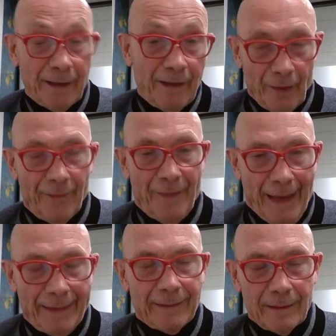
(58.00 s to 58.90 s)
given
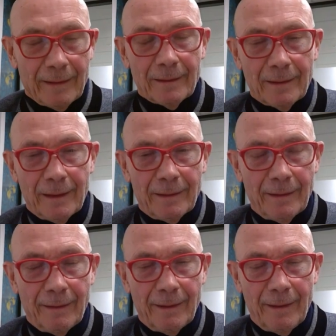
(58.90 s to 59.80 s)
that
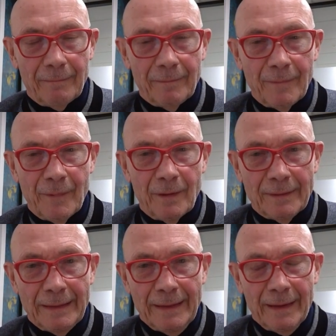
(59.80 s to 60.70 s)
getting the
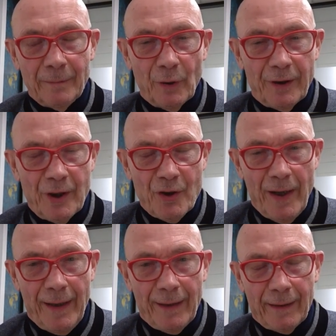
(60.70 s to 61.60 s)

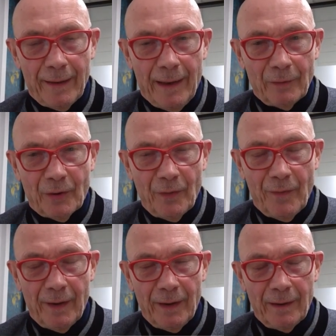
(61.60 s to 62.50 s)
British egg out
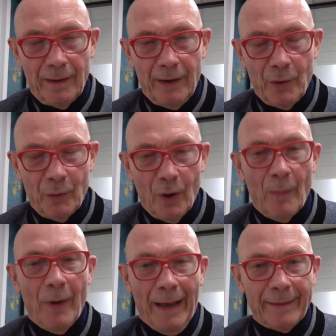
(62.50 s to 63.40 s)
of the EU
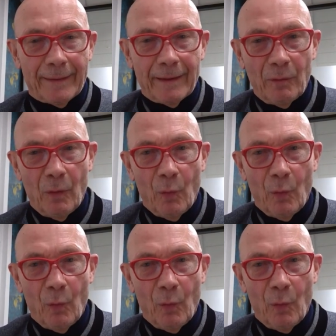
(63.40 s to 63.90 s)
omelette